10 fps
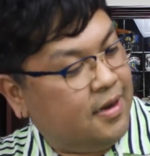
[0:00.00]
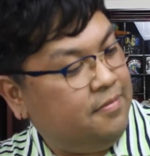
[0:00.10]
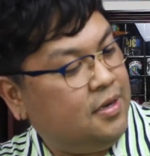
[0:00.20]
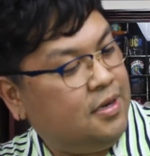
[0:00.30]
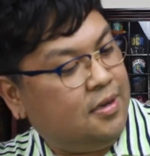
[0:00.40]

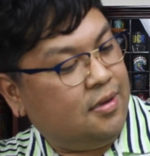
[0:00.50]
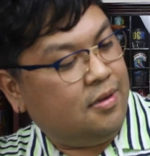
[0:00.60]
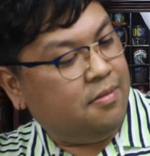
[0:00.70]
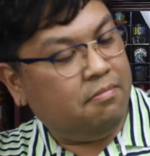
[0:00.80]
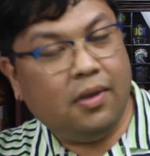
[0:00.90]
I'm
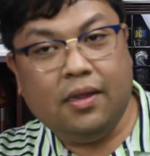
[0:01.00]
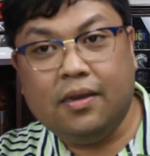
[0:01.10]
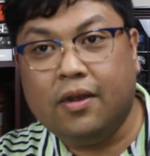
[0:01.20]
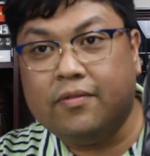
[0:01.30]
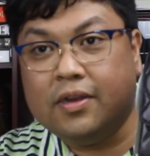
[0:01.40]
gonna mull
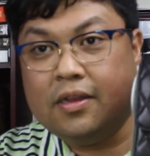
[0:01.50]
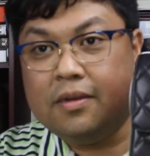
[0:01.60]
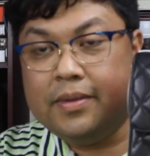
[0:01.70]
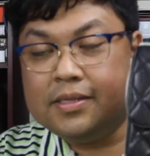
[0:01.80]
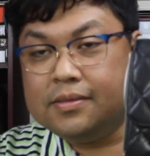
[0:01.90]
it over a
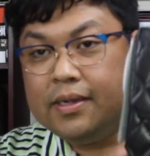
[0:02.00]
little bit.